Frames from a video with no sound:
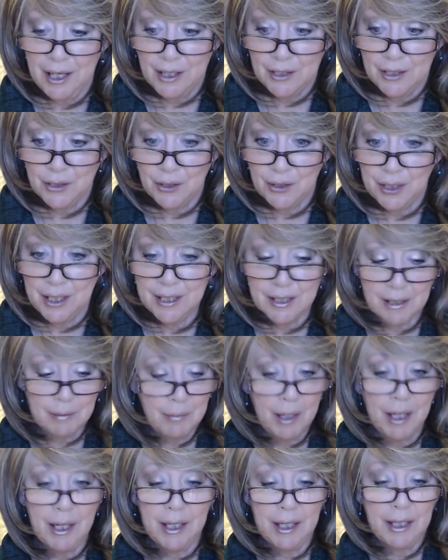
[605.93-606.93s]
So these are
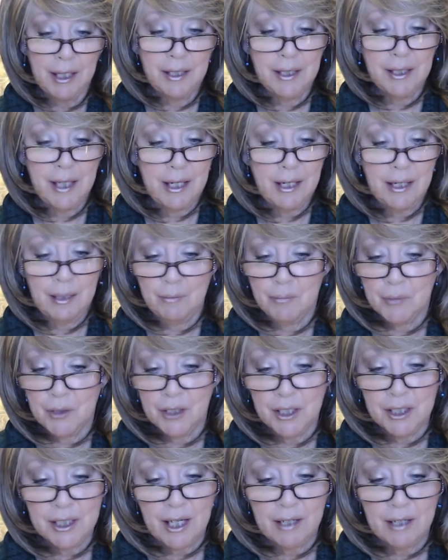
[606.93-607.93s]
mine. Um, so
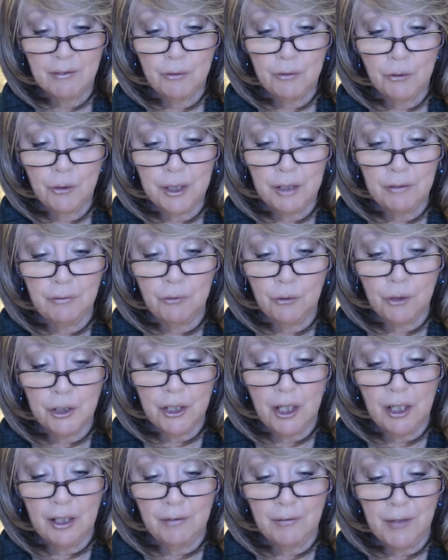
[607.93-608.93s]
this had a
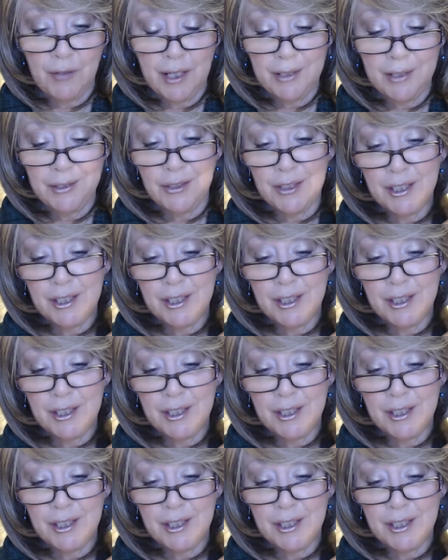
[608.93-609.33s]
$44 value.